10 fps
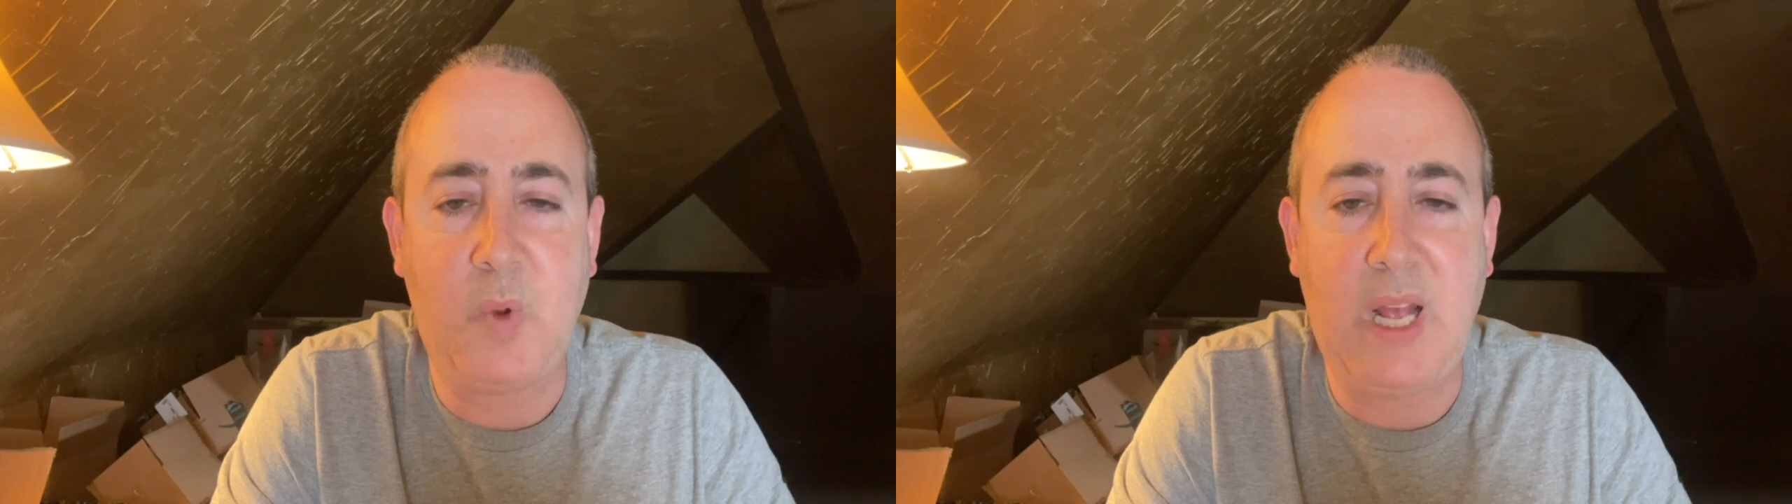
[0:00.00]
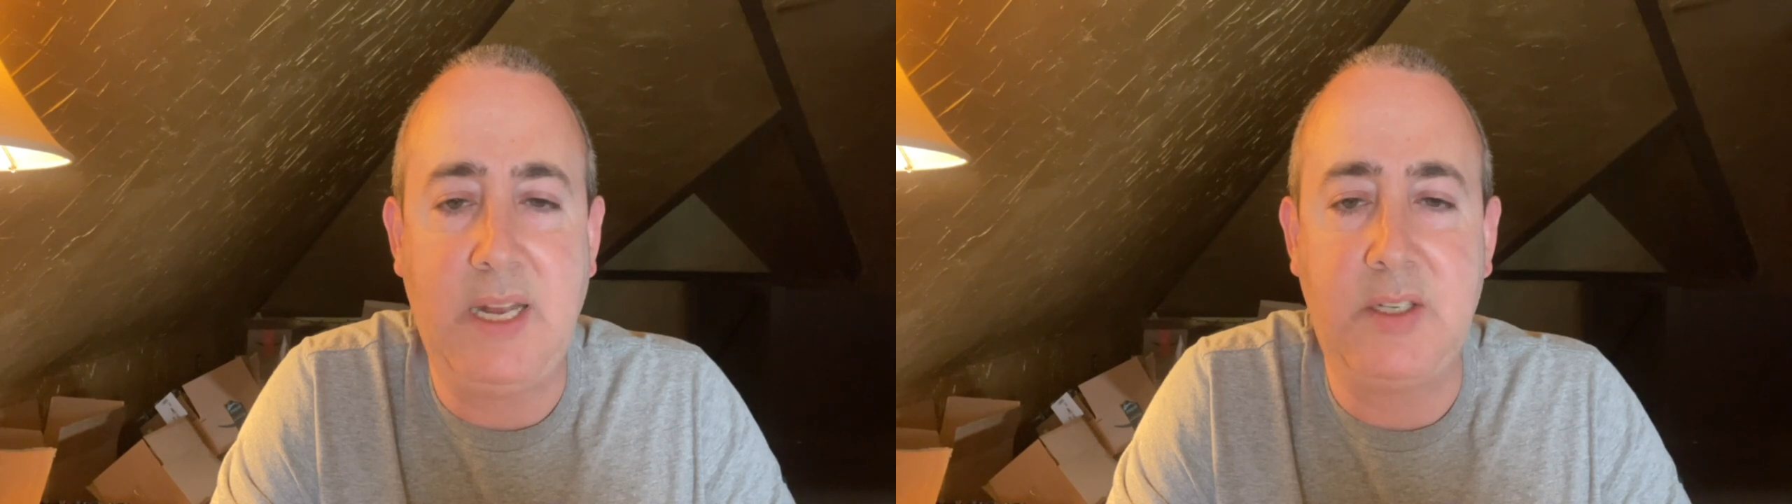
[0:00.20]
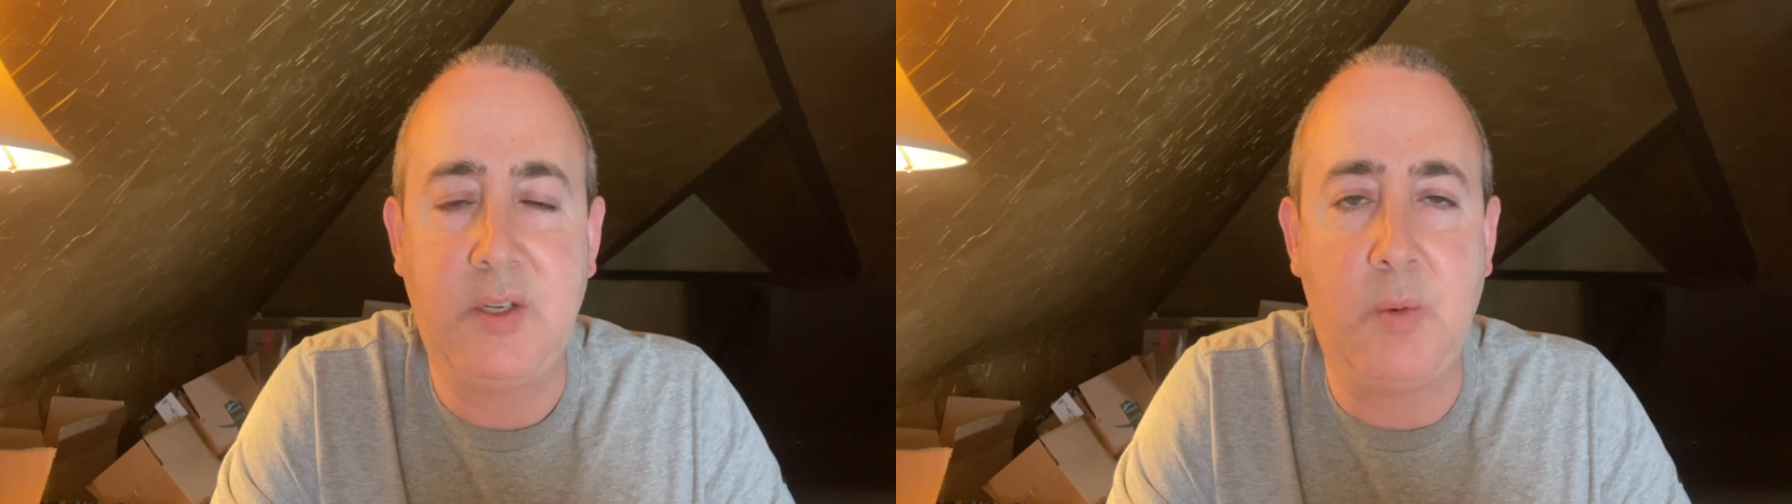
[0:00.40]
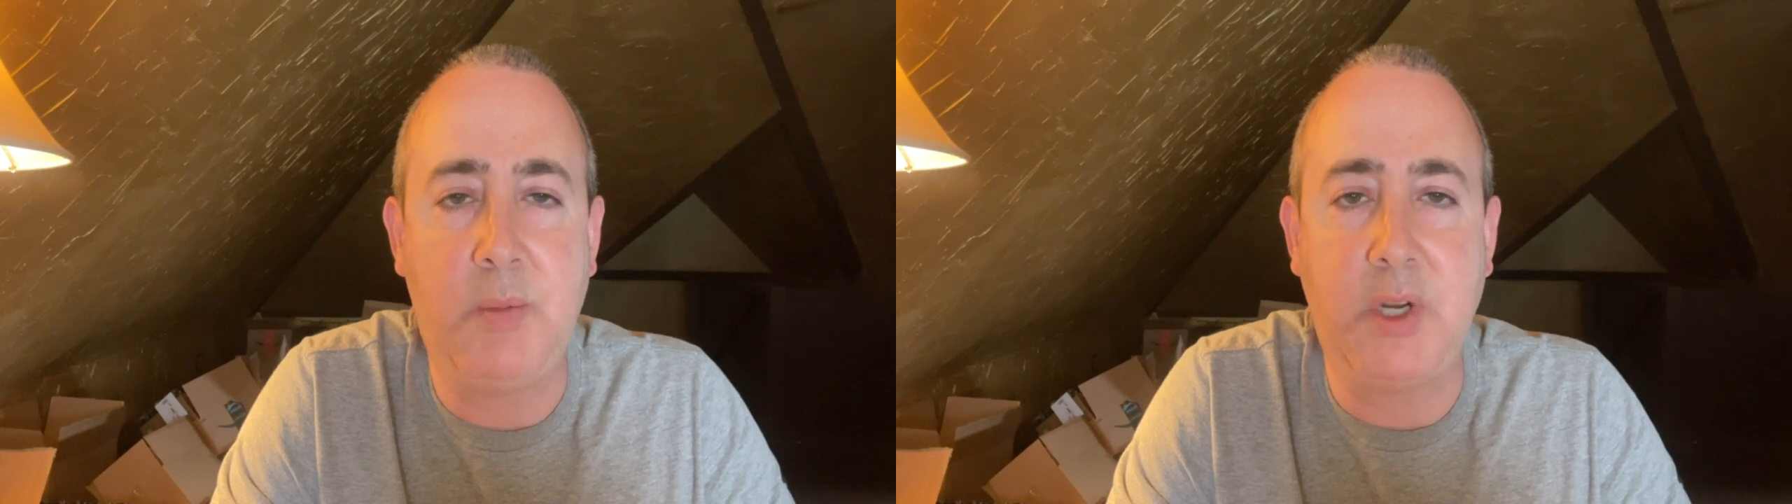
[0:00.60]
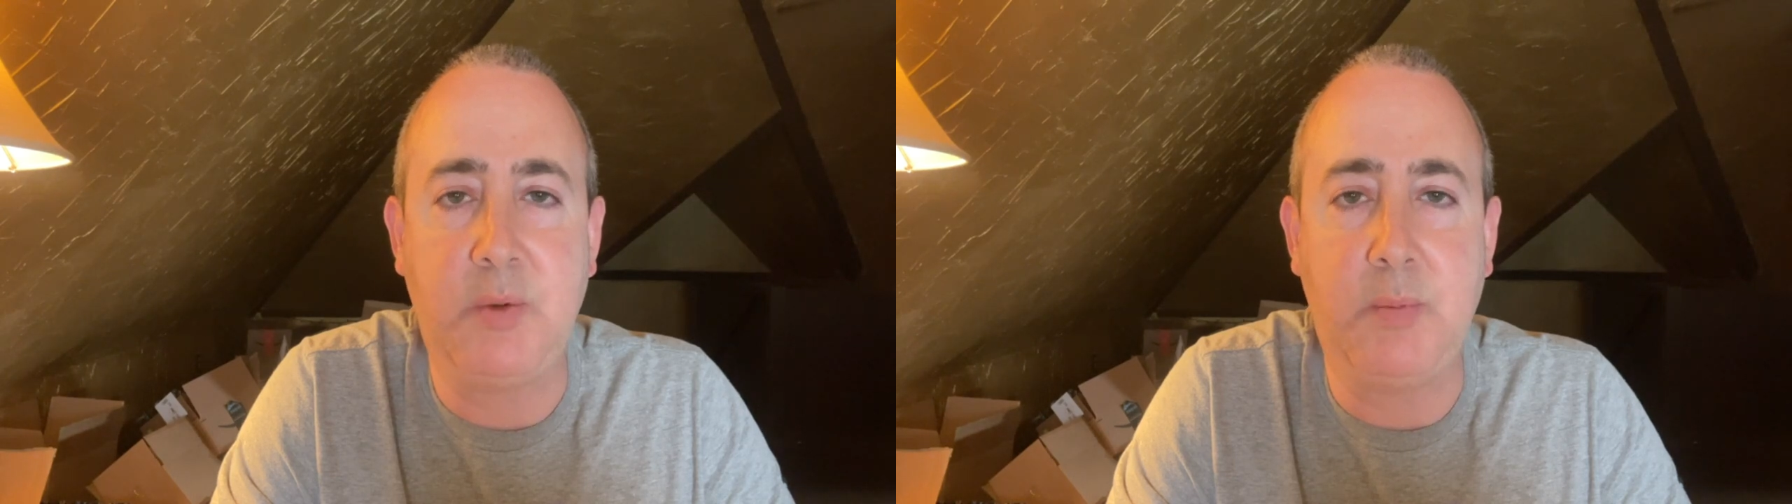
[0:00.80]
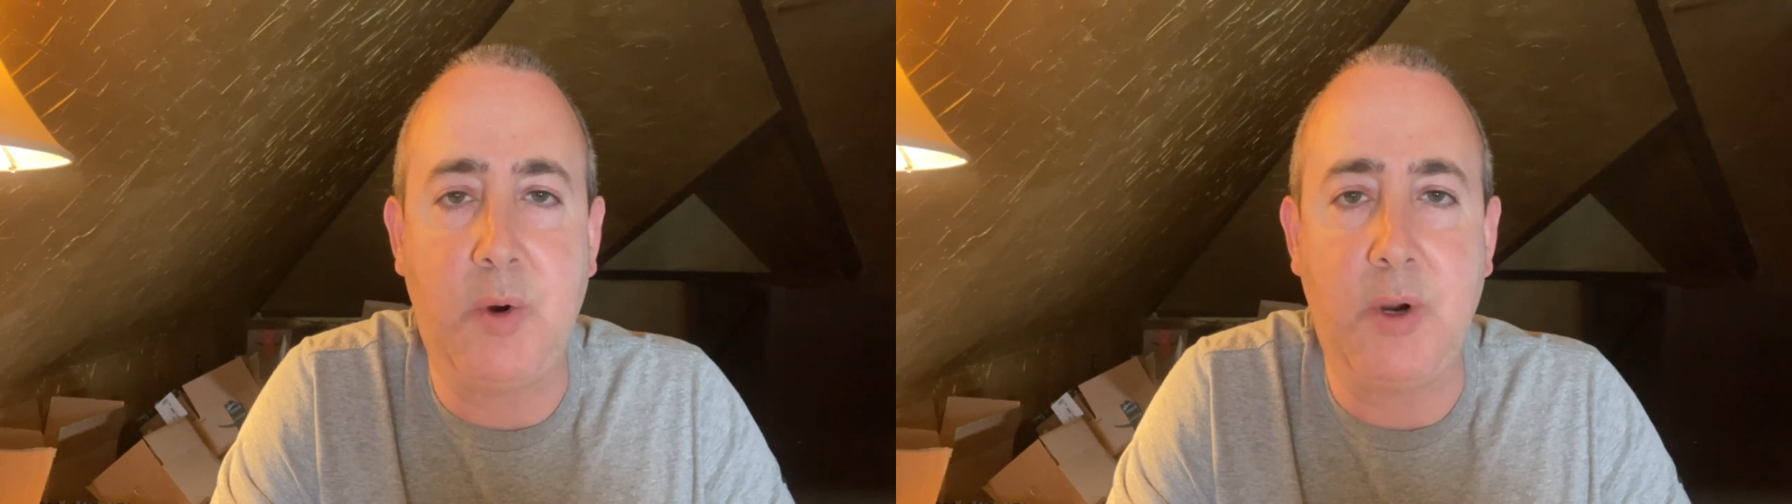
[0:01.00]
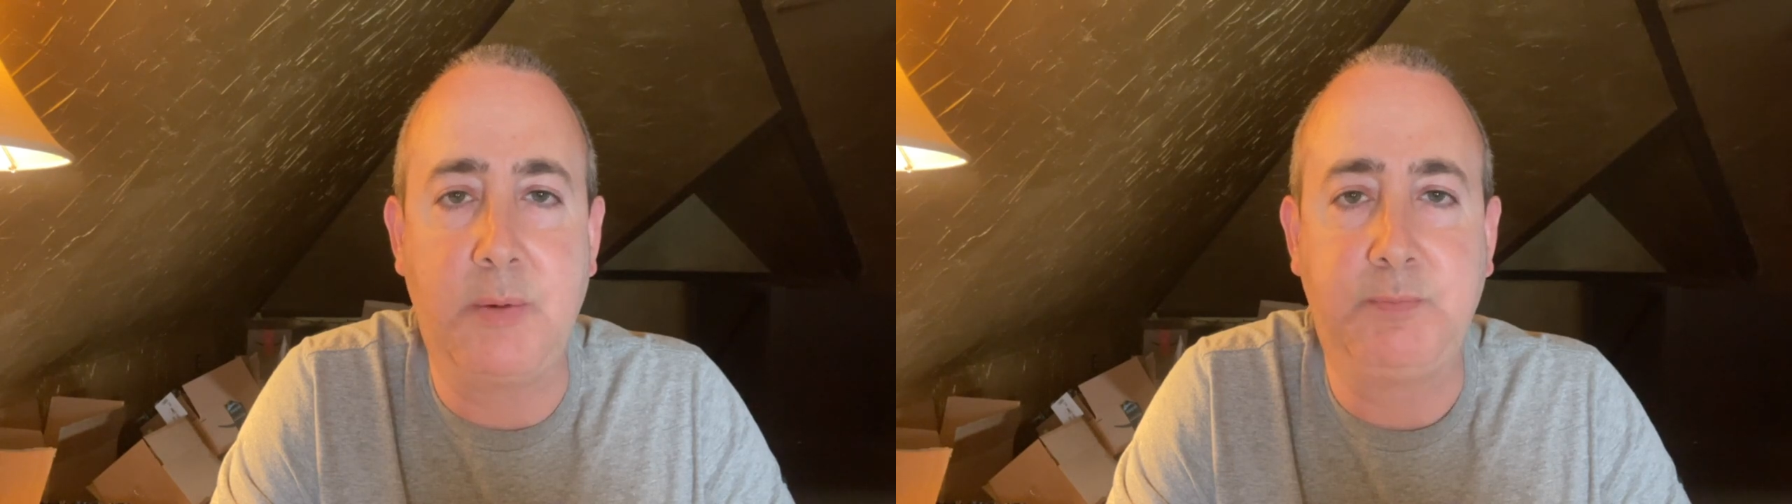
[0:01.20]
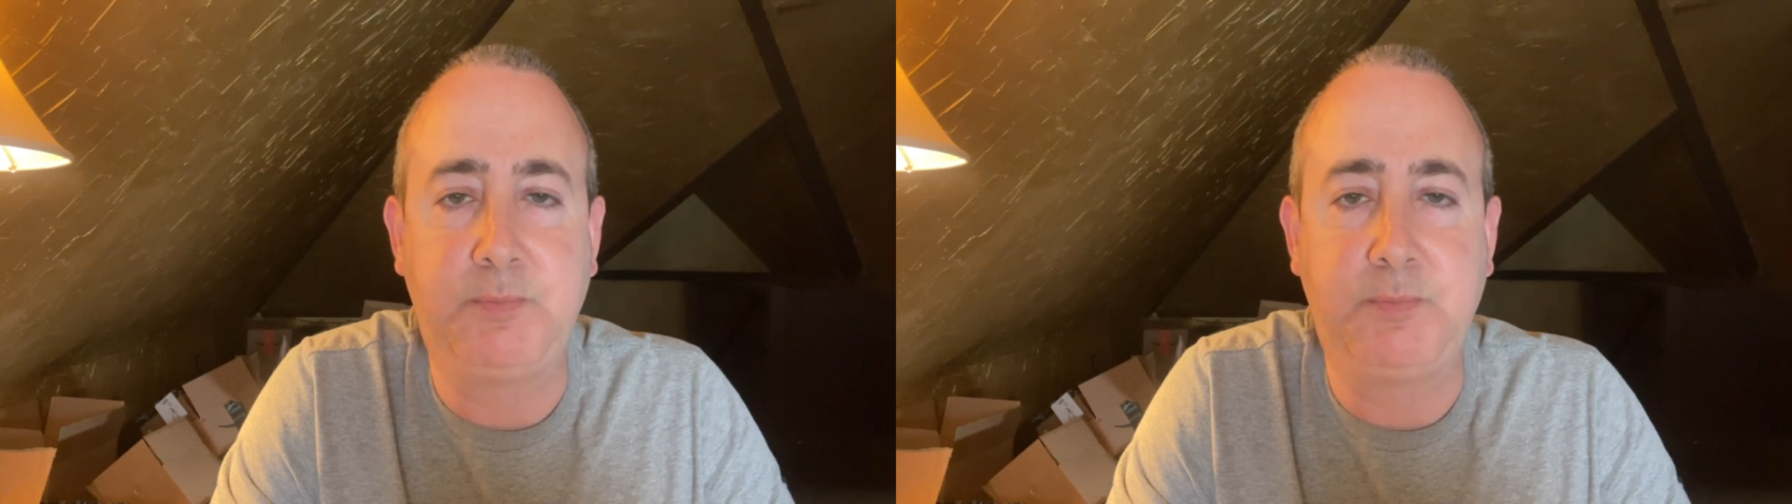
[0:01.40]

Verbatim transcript: And so much more.